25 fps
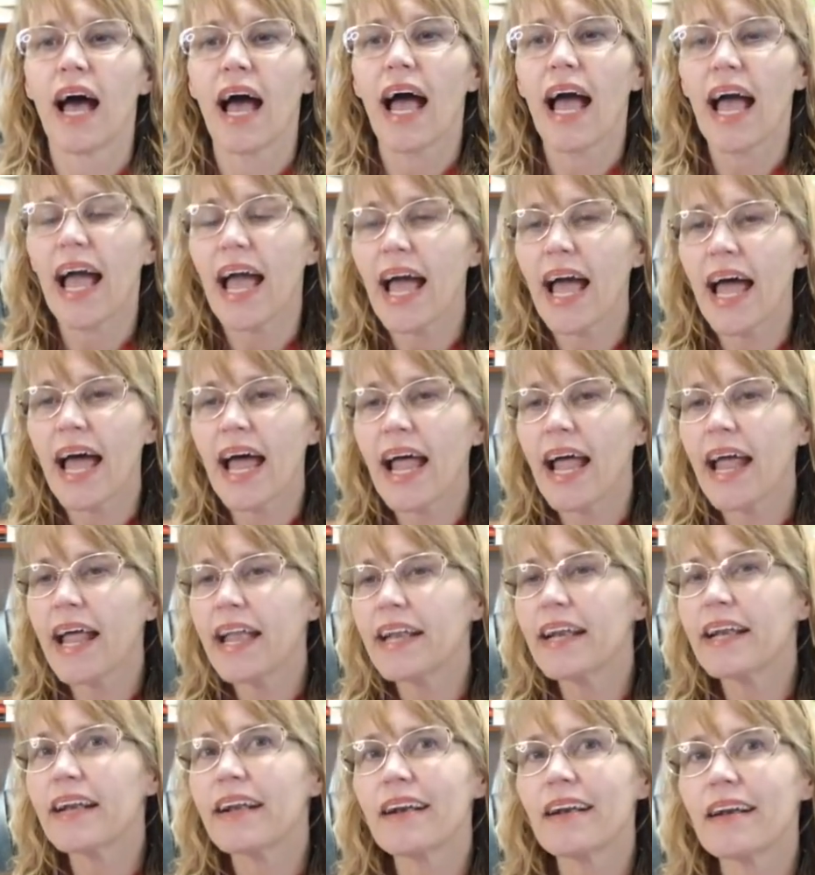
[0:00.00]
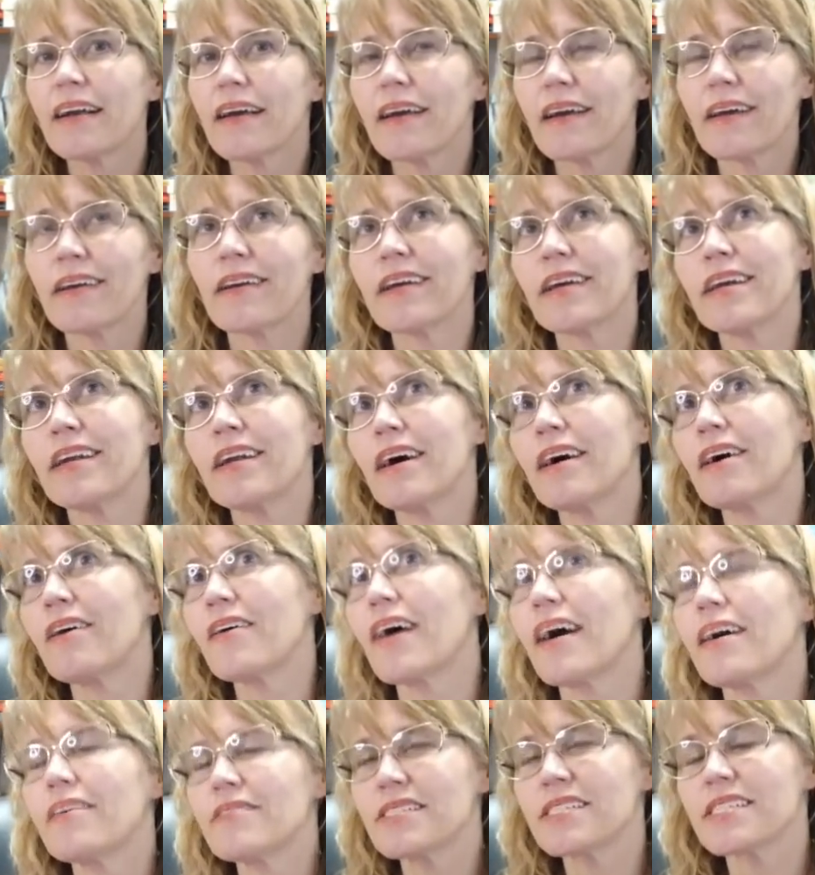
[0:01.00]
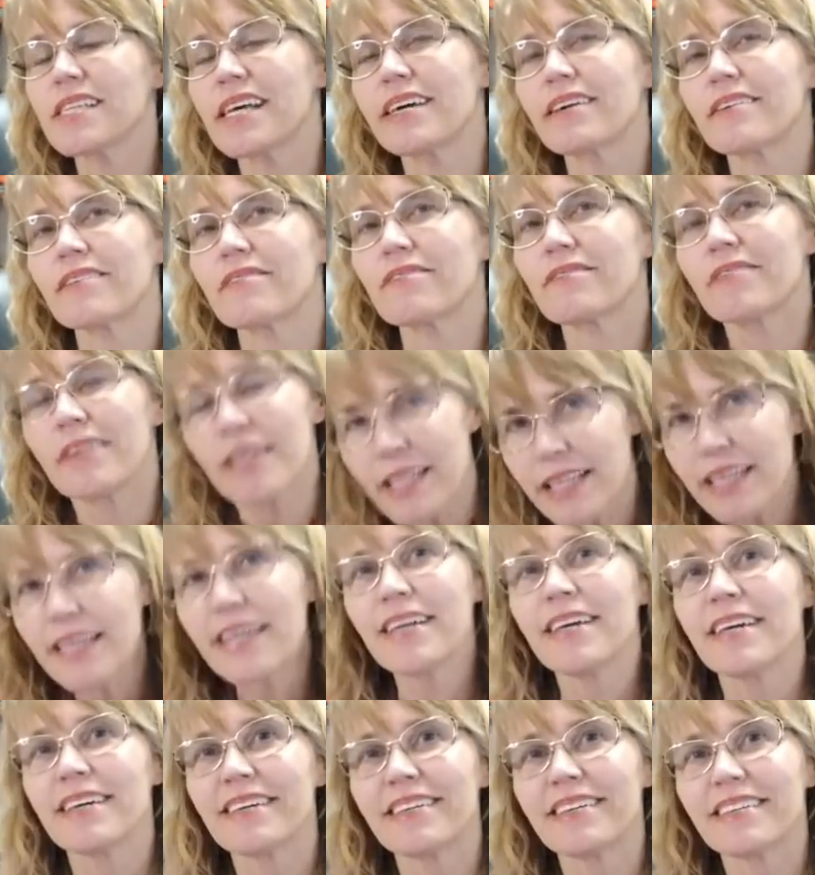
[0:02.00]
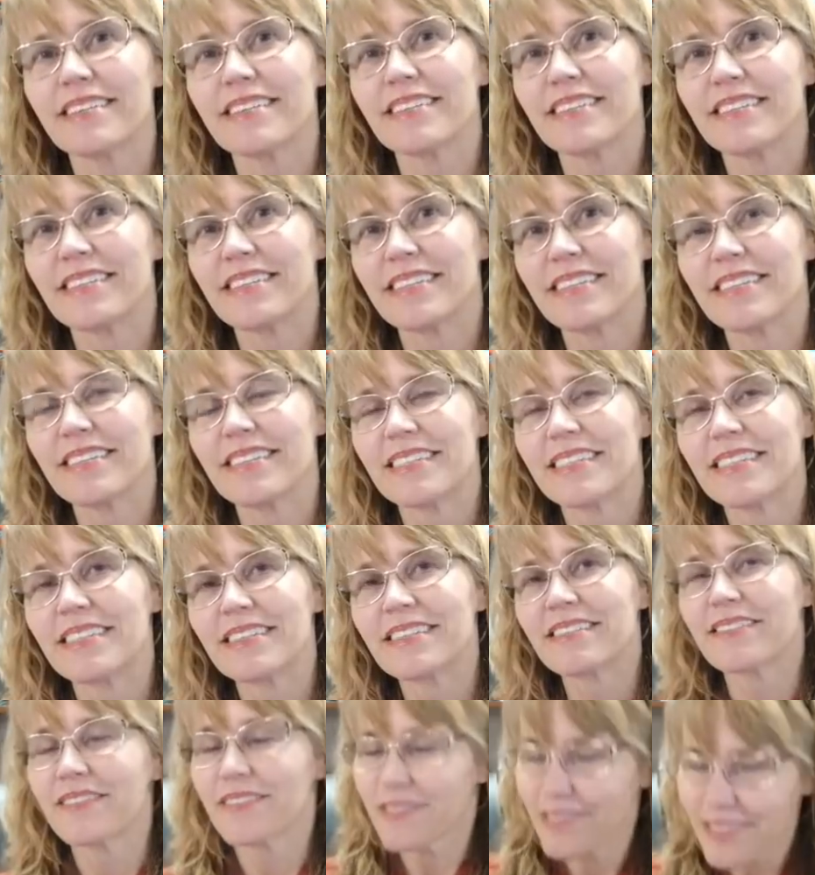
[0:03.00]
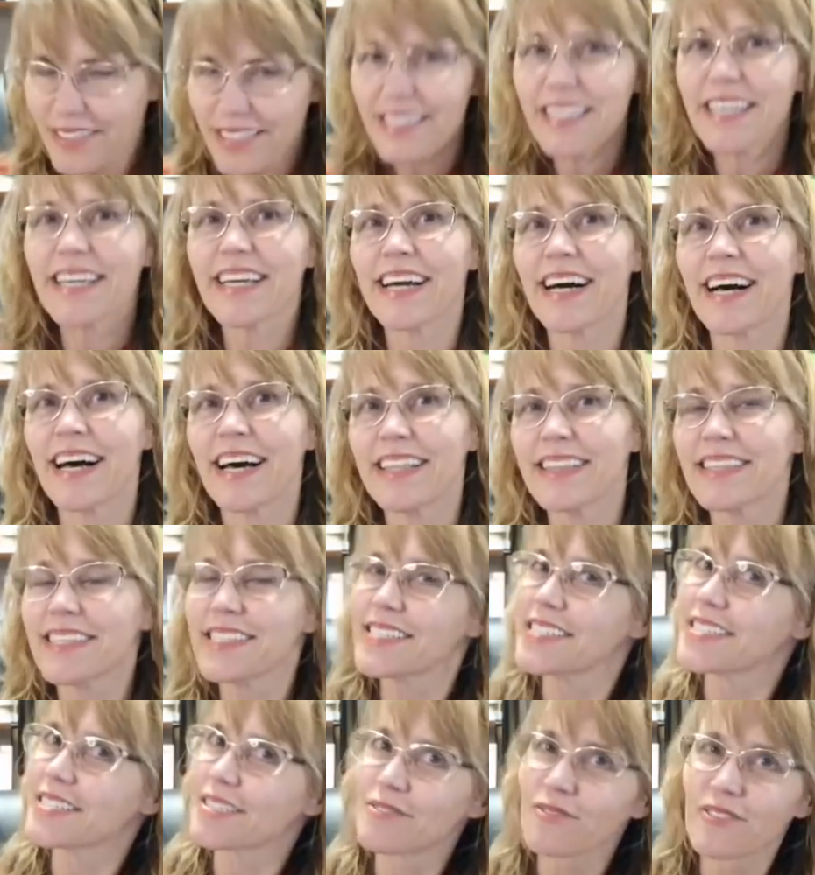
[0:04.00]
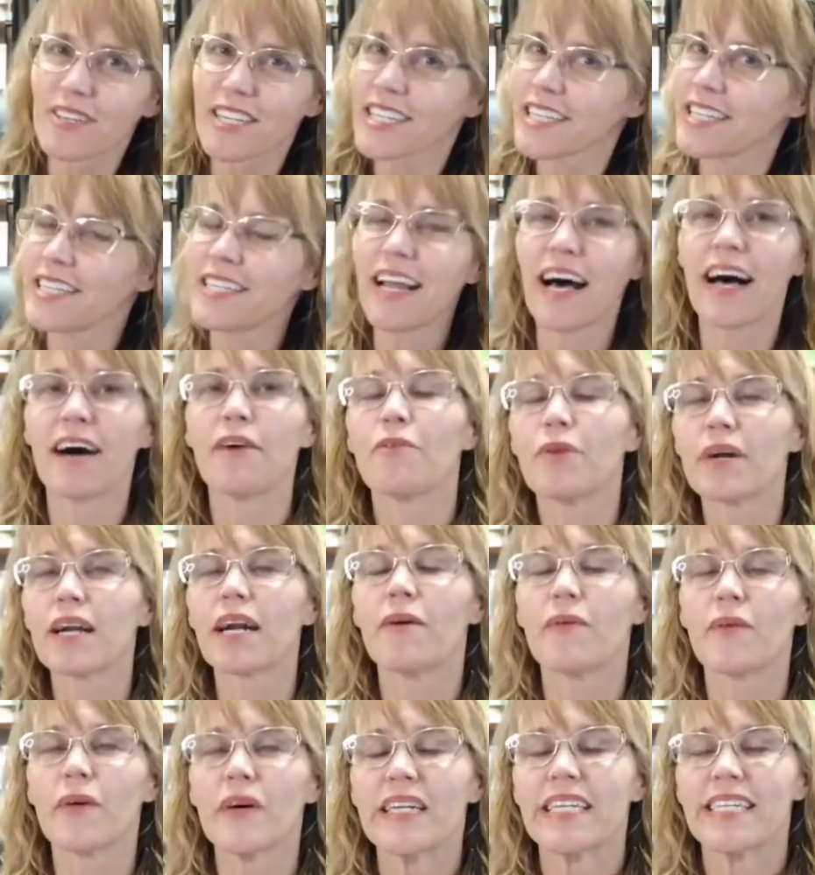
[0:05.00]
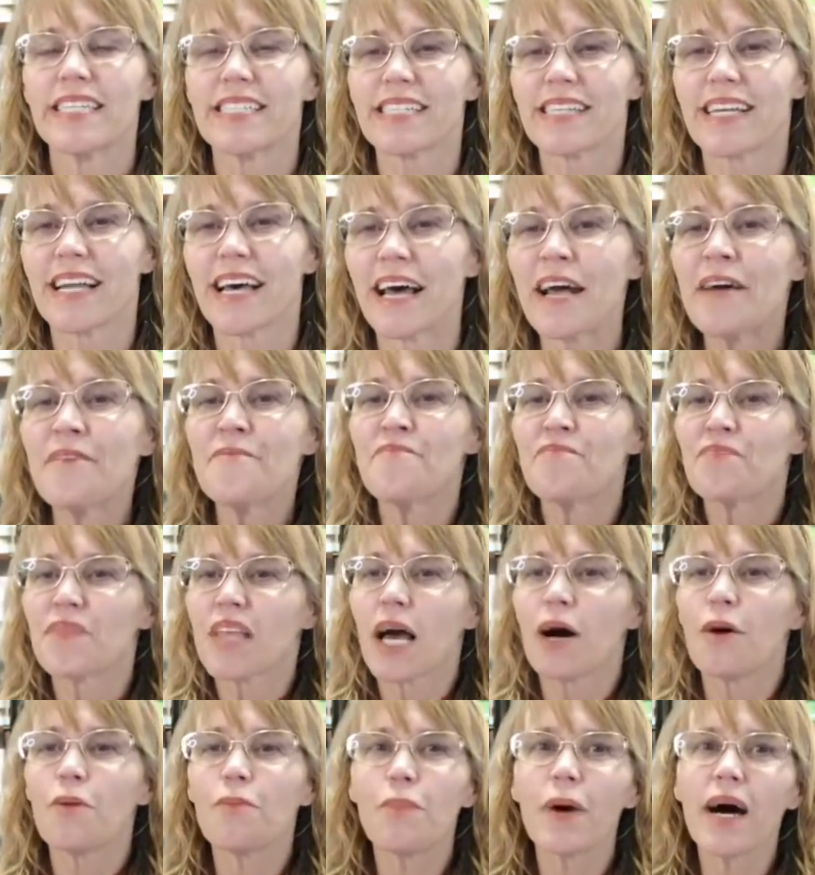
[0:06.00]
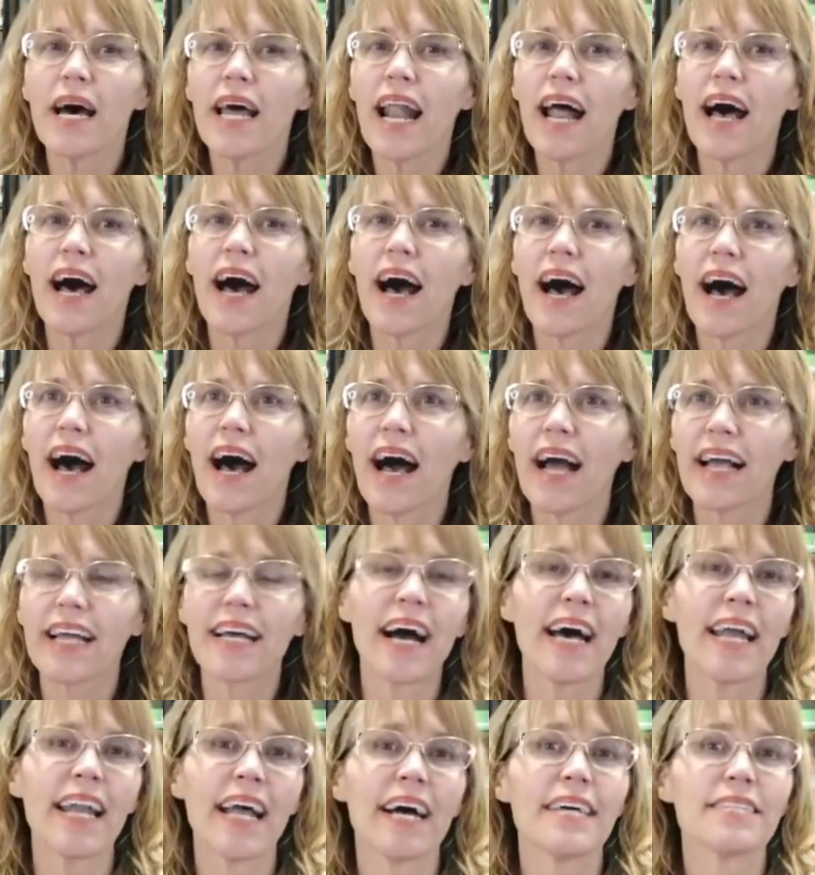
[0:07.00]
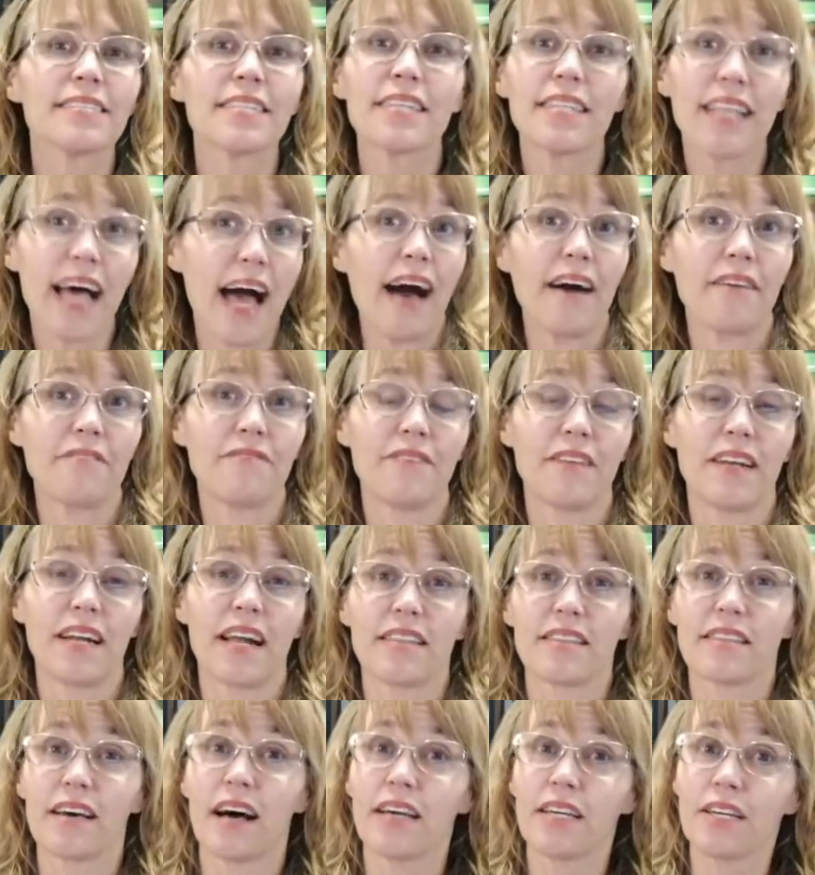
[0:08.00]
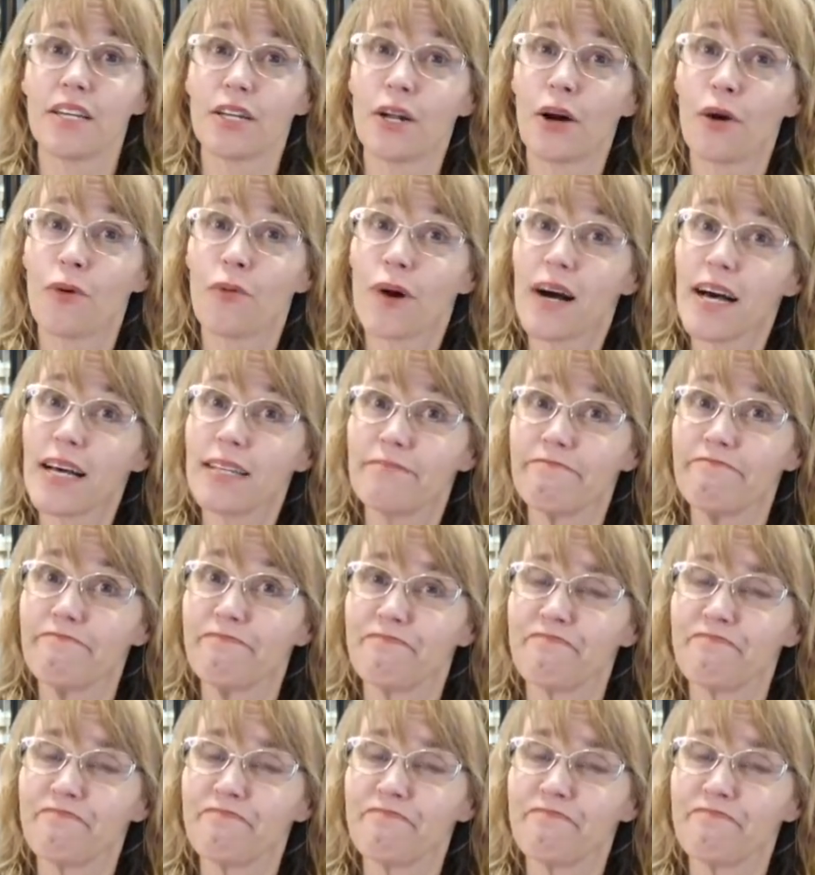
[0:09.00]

and you know, I was like, really, really, God, this is really not what I wanted today. But I kind of had to laugh, and I thought, you know what,